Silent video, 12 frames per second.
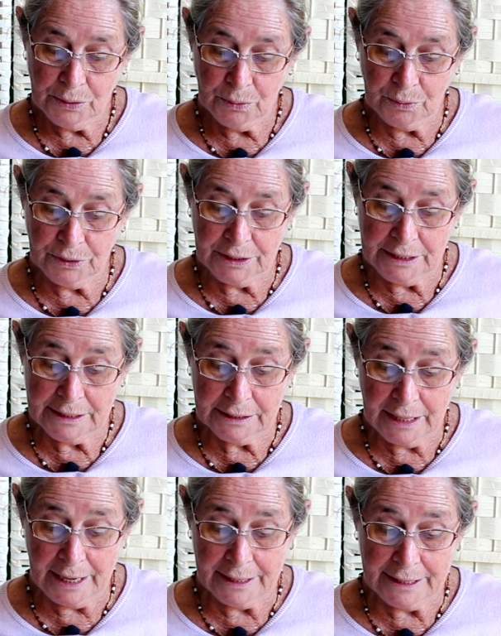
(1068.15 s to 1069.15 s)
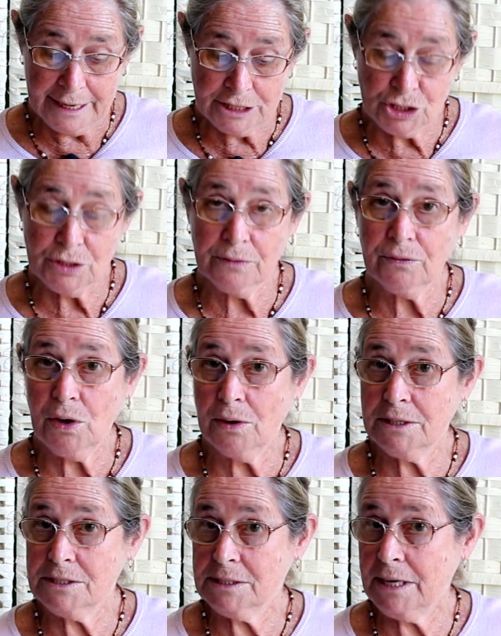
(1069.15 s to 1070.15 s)
with an incarnation of
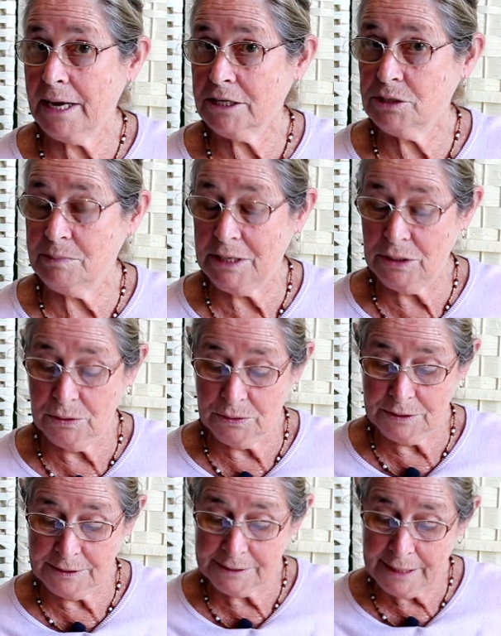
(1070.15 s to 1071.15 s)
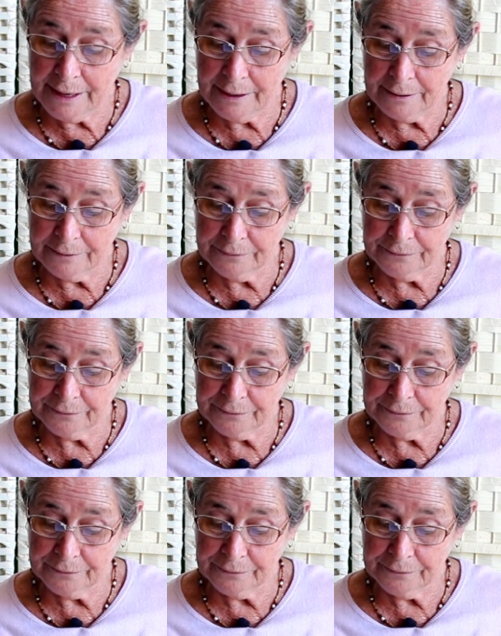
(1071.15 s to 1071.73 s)
goddess Lakshmi herself,